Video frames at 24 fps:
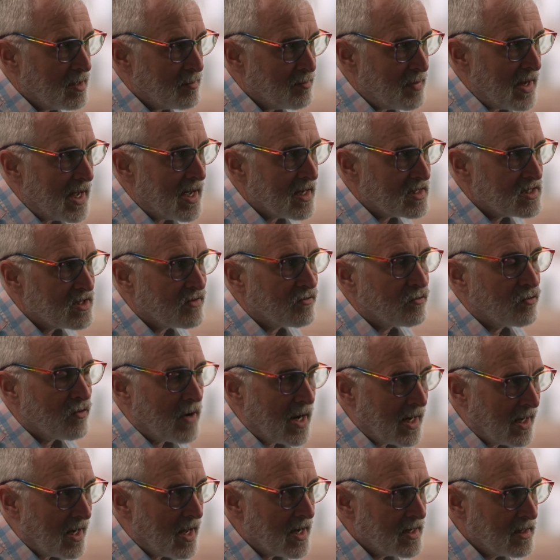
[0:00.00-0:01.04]
impacts of
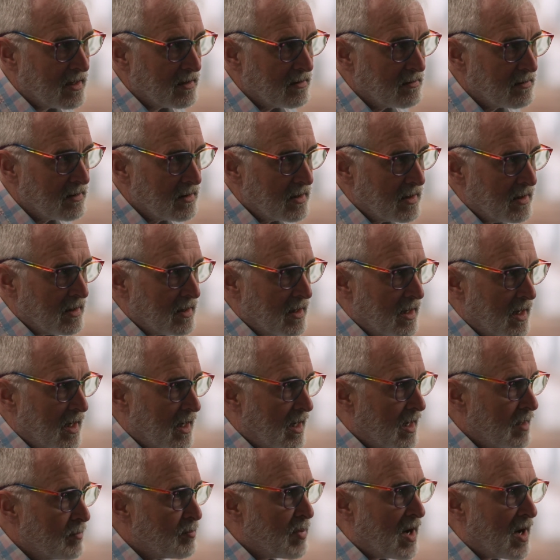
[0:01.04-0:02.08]
redlining and